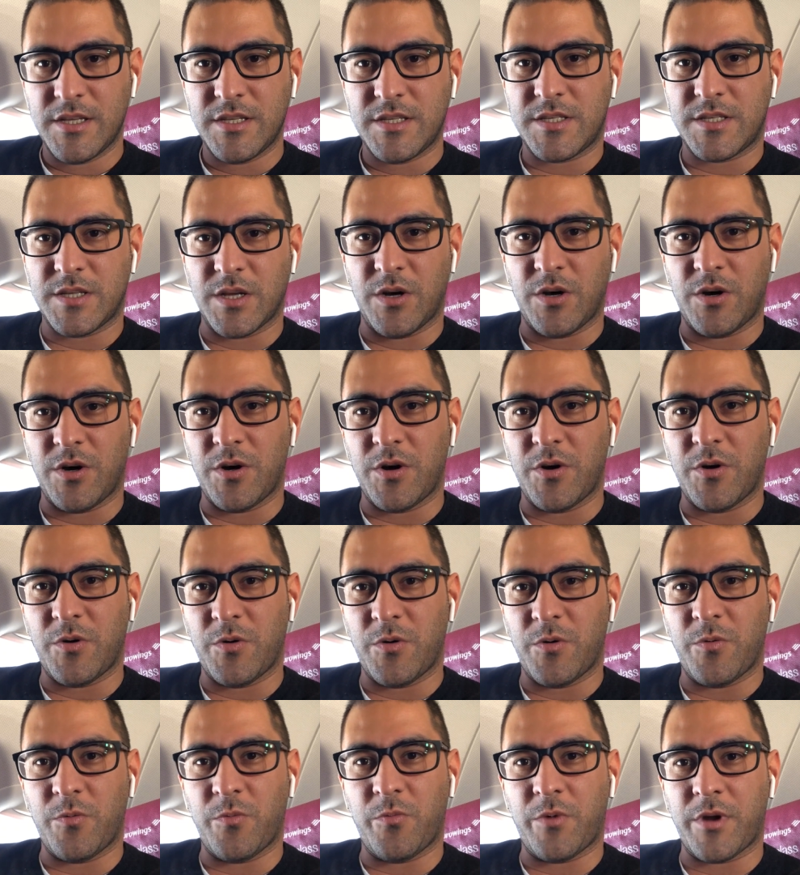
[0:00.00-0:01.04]
So
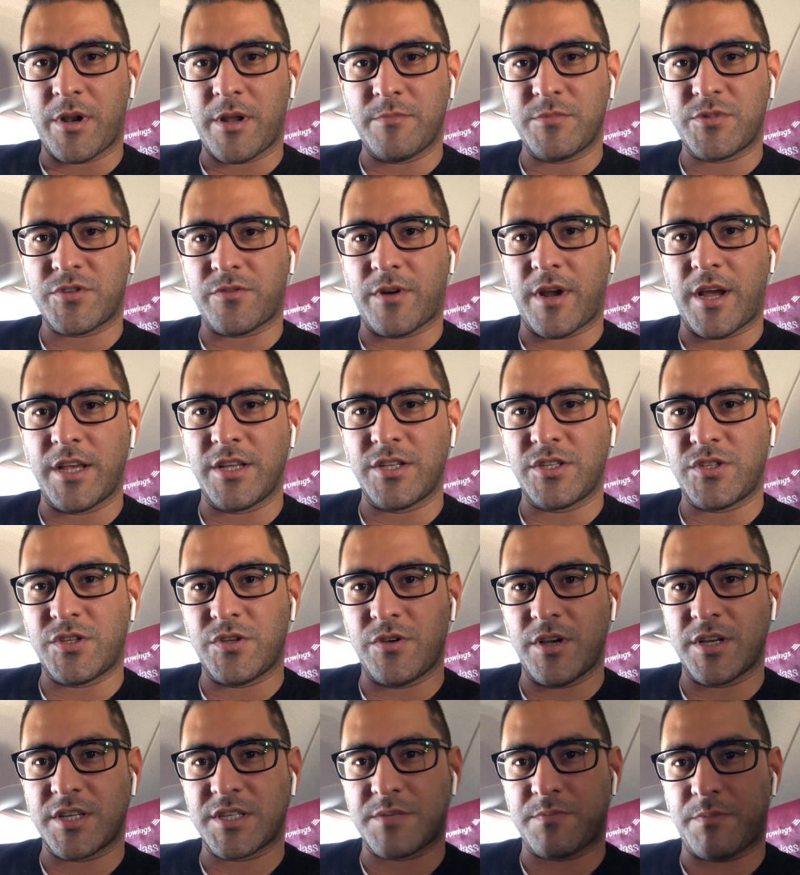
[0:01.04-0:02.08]
what I'm trying
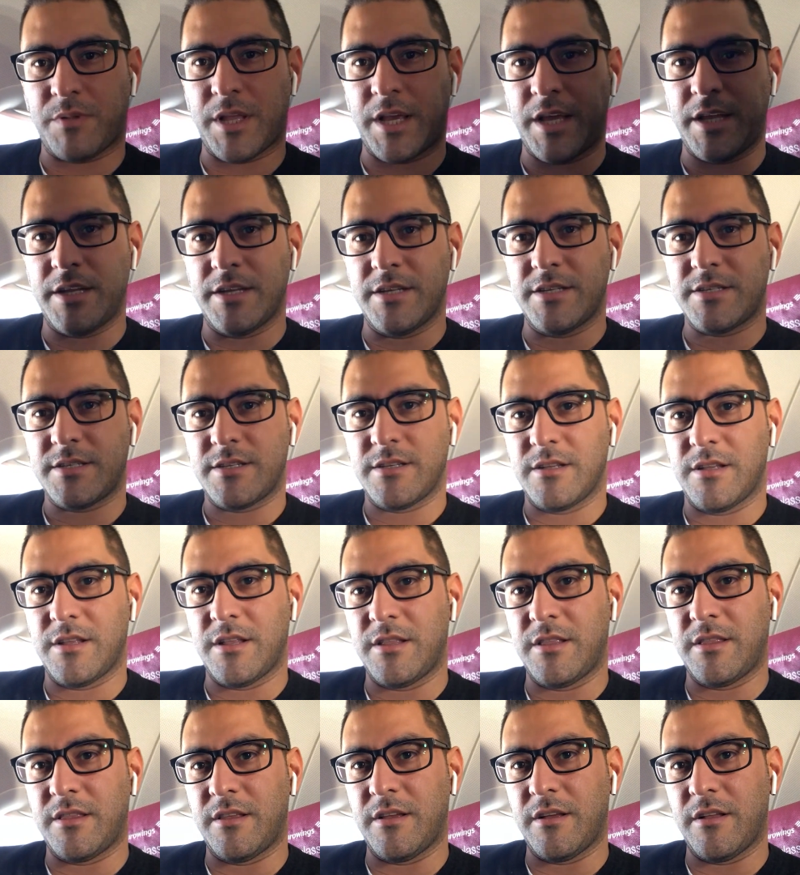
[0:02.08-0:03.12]
to explain is
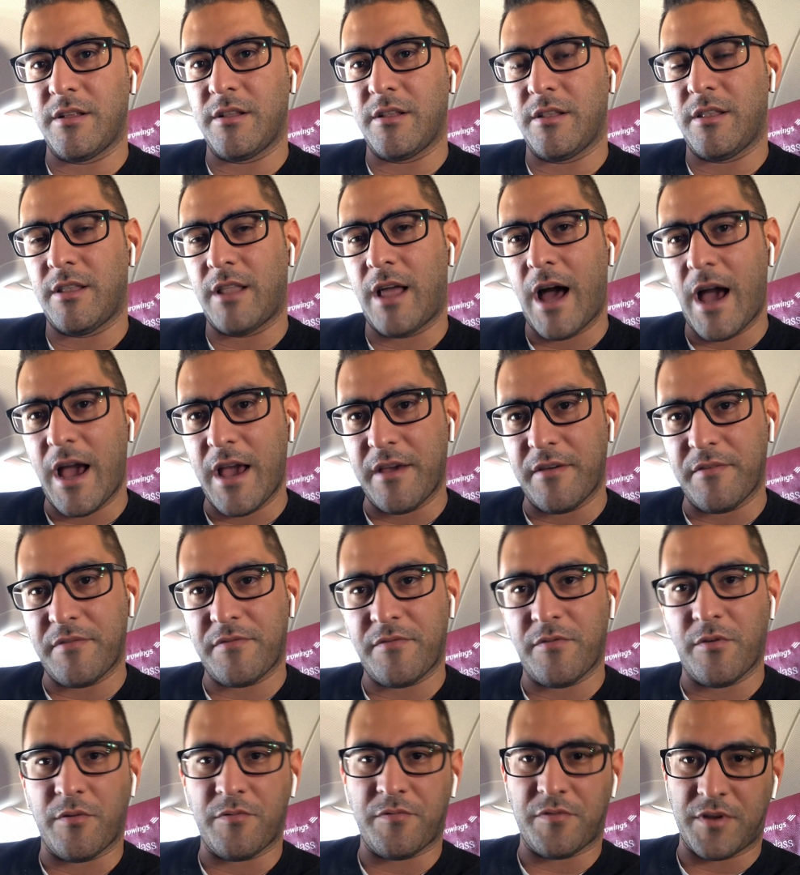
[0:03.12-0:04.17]
the
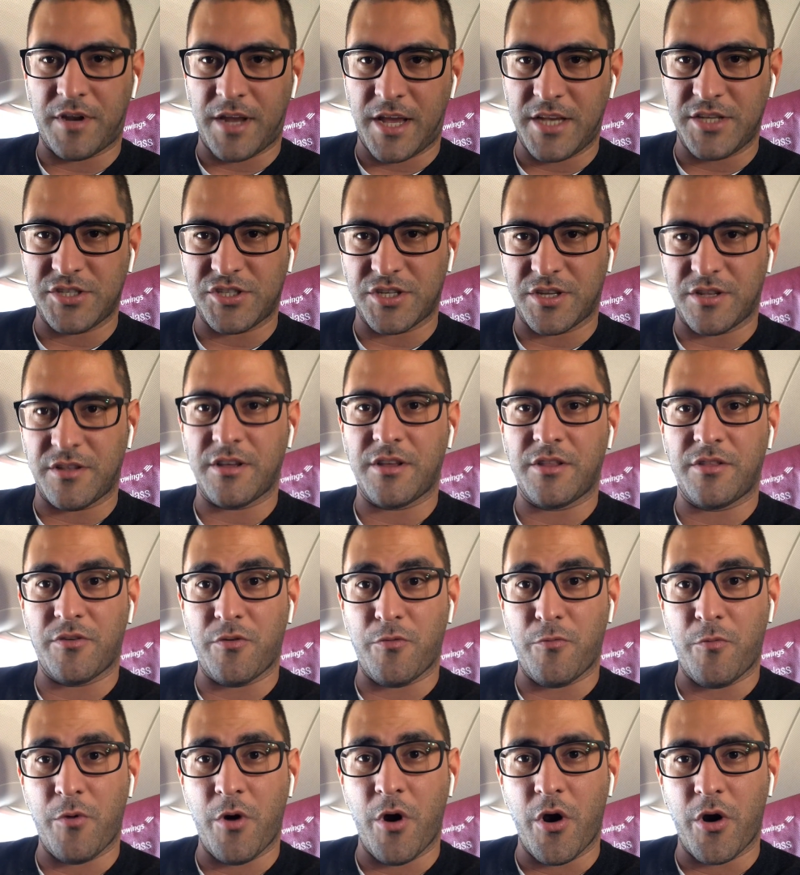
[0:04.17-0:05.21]
life of an agent and
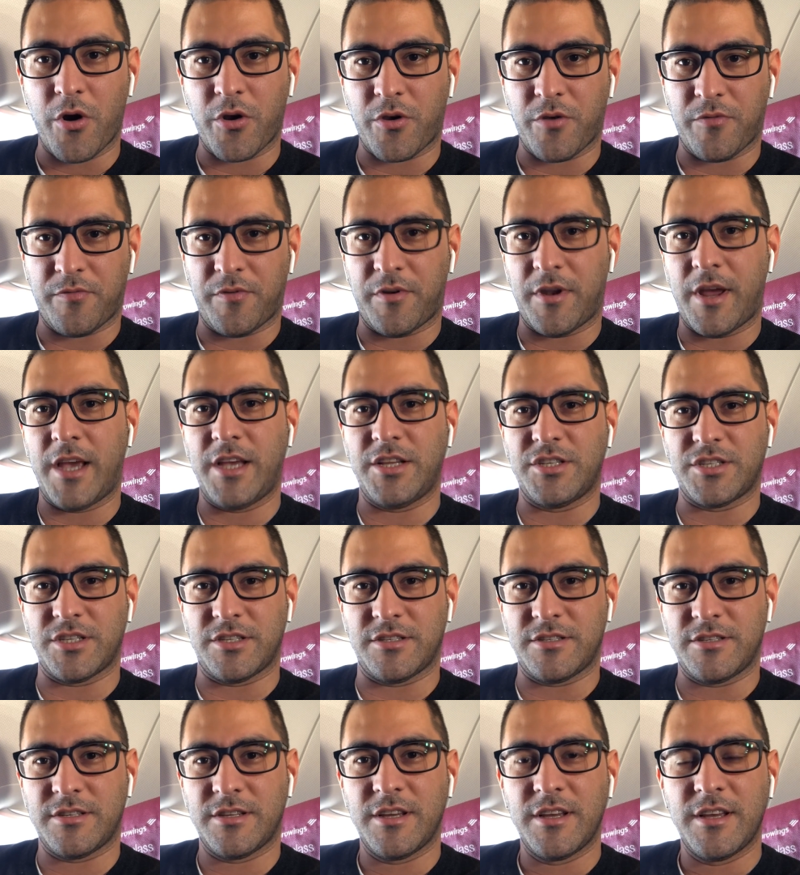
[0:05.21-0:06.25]
the work of an agent
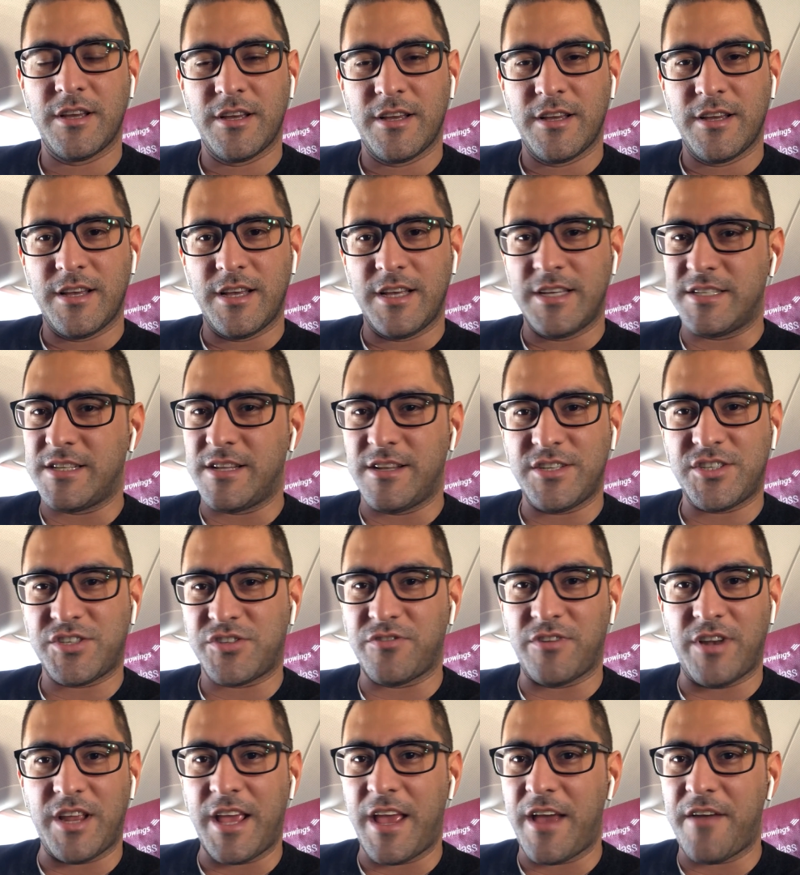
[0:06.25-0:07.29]
is
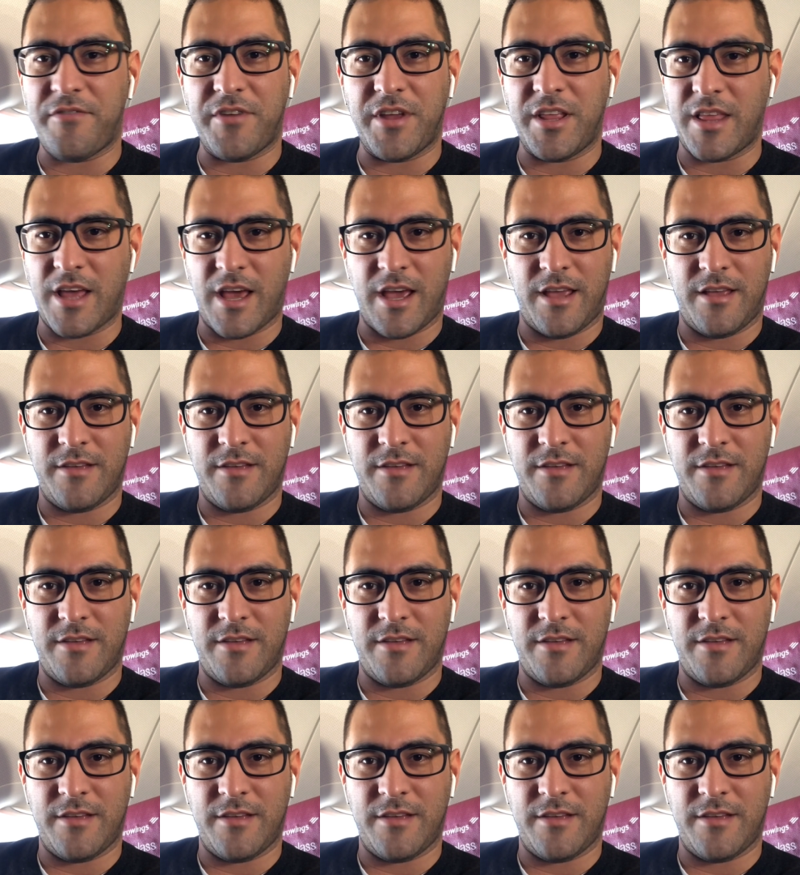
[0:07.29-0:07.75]
literally every day.